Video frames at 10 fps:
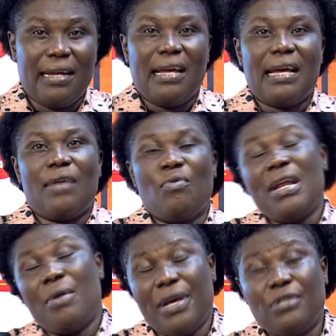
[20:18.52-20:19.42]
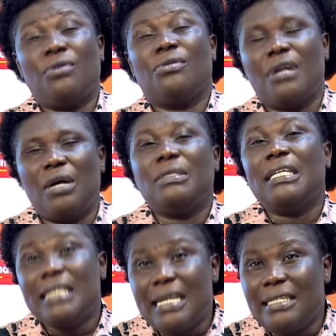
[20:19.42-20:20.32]
And when I went on ground,
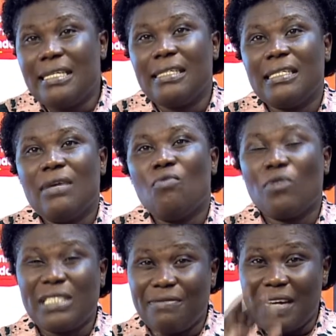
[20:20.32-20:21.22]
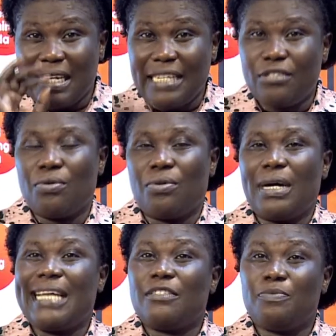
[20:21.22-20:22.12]
indeed, whatever
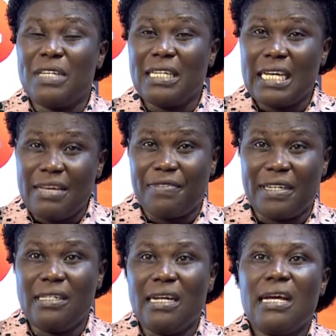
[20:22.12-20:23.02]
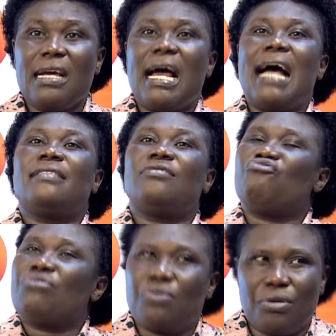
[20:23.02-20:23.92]
little has been given has
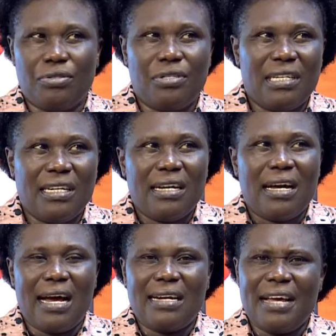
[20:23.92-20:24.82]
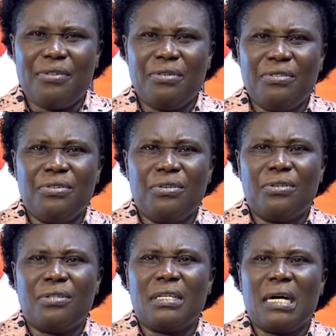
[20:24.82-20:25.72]
trickled. And I don't
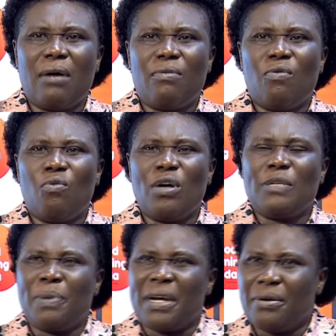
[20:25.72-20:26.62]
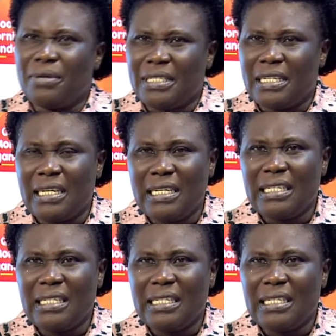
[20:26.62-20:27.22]
know what priority.